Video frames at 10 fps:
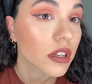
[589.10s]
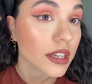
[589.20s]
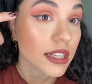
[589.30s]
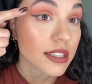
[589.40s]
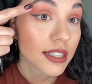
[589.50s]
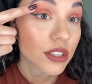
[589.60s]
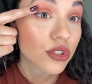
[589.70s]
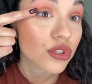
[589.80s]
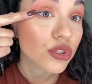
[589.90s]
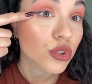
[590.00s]
It's like
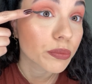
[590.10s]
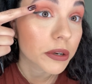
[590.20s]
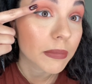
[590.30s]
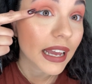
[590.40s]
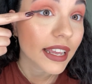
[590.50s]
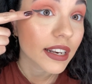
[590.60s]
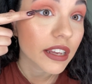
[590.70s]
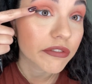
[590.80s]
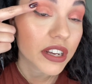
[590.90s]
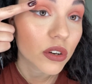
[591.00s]
super matte, and
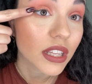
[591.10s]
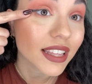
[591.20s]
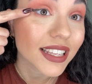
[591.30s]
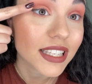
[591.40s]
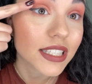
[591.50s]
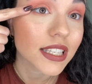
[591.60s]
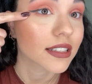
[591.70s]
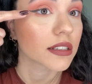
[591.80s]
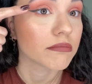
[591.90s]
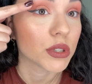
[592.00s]
if I go like this, it
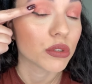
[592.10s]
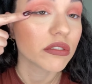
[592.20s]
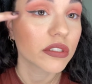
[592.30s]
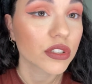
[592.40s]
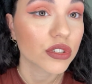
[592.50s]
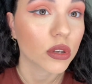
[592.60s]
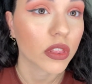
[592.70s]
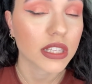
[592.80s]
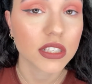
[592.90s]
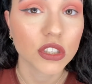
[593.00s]
doesn't move, so
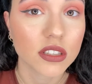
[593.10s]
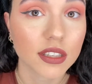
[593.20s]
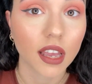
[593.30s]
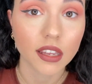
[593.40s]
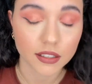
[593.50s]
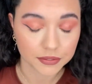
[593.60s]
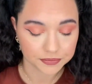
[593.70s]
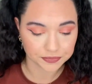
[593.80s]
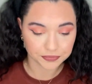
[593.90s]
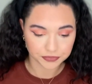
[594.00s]
that's a good sign.
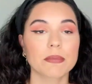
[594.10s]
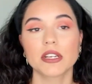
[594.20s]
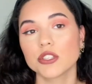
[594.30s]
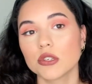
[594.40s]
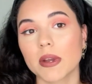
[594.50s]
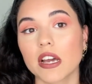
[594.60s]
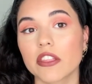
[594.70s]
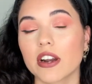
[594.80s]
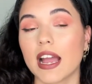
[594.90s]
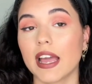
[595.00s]
I'm gonna do my
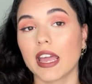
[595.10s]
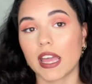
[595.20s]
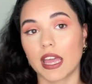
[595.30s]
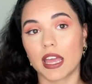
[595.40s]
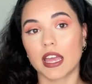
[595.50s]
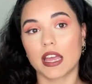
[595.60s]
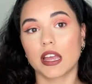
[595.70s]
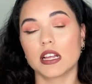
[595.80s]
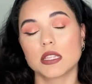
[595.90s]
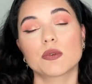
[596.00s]
other eye
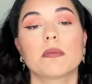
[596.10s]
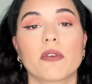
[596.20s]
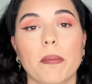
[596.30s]
and we'll be right